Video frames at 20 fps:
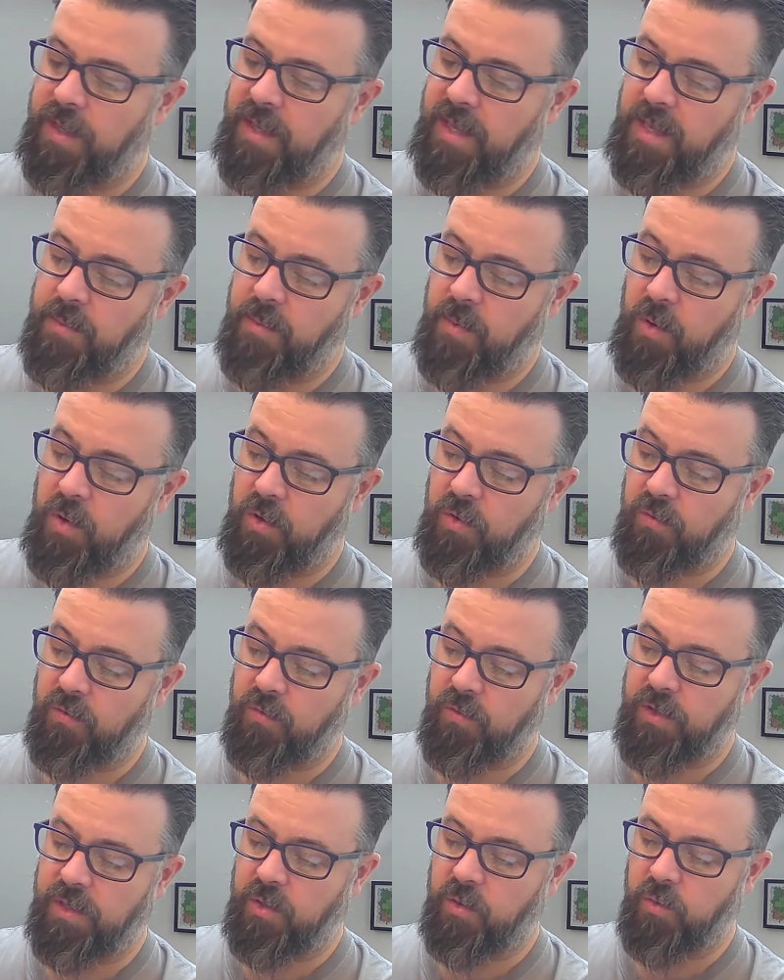keyboard,
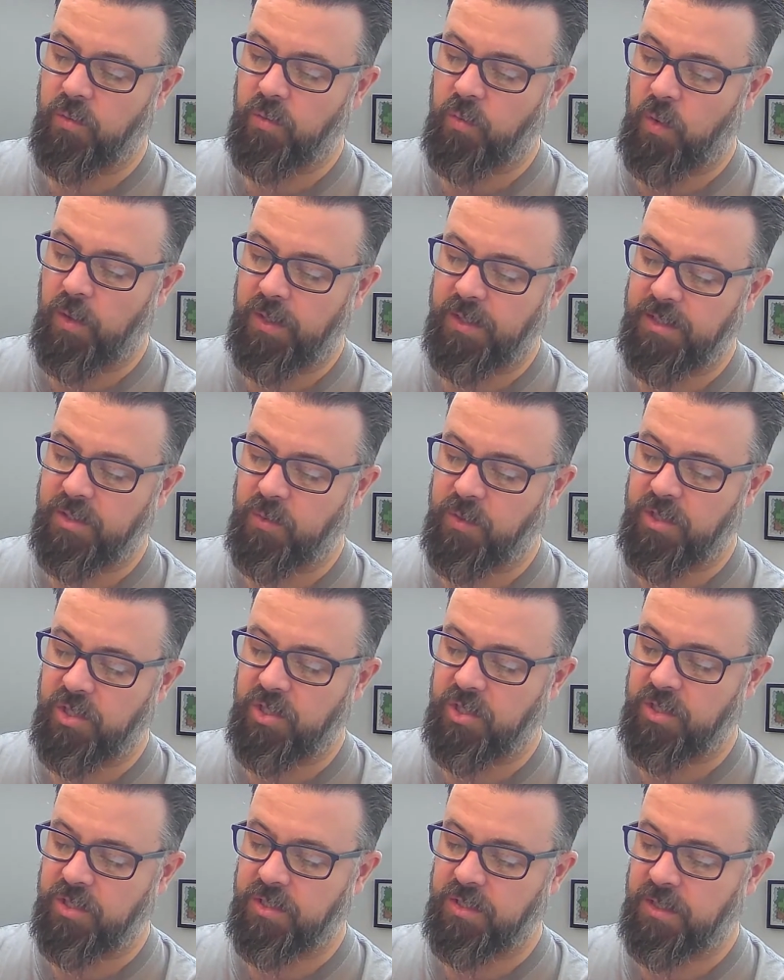really good quality
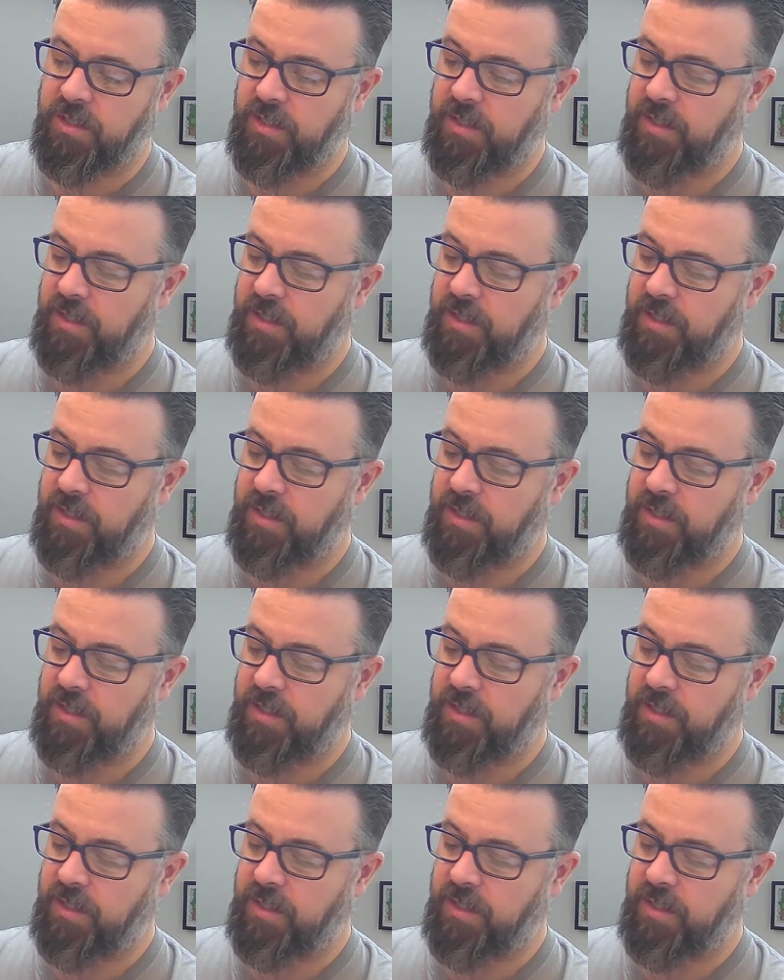switches,